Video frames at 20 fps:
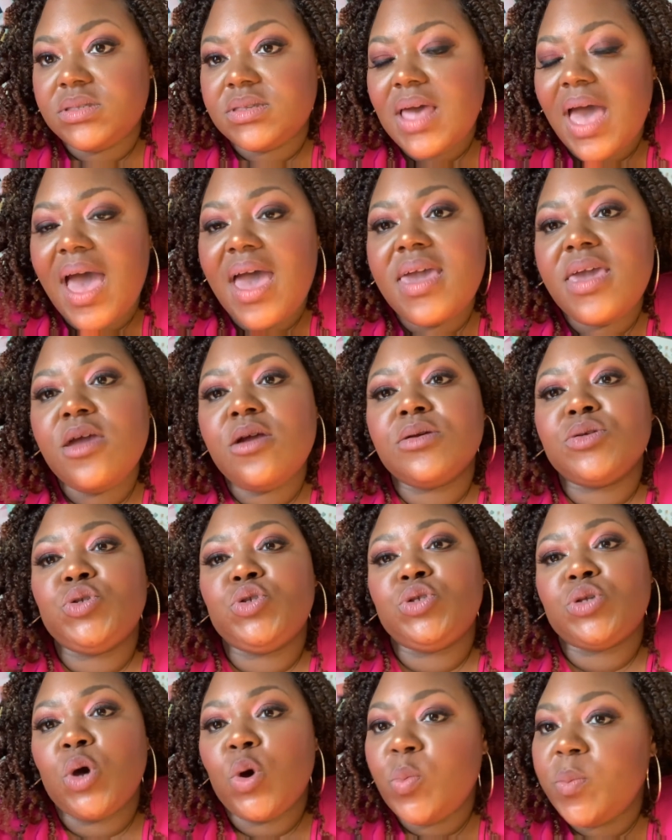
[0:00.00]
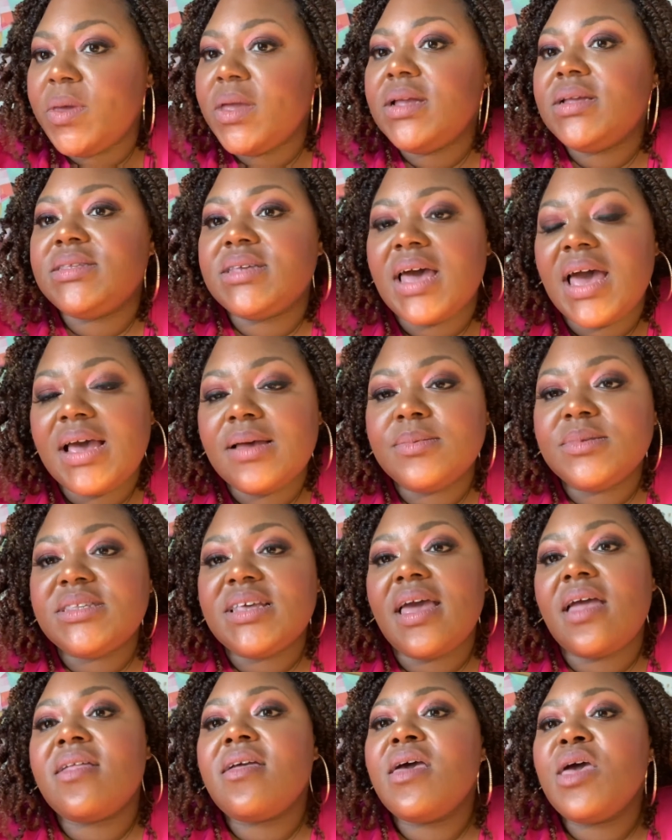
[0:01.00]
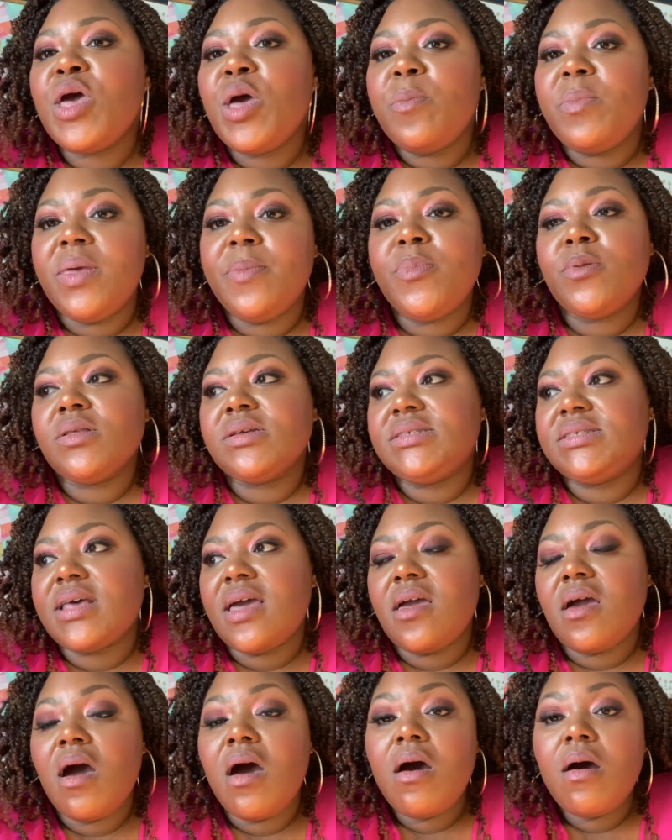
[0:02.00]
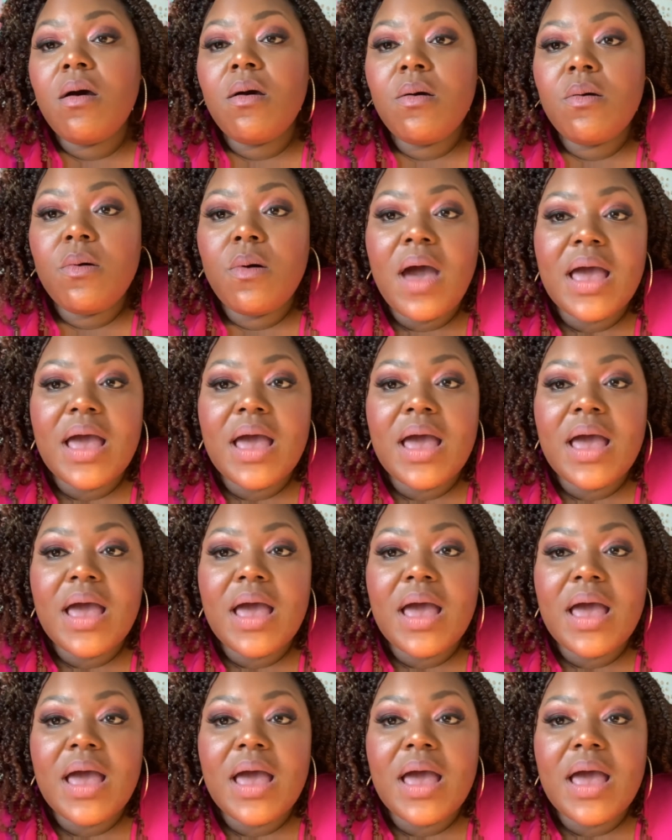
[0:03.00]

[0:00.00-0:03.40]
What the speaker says: I hear so many times that people will say, oh,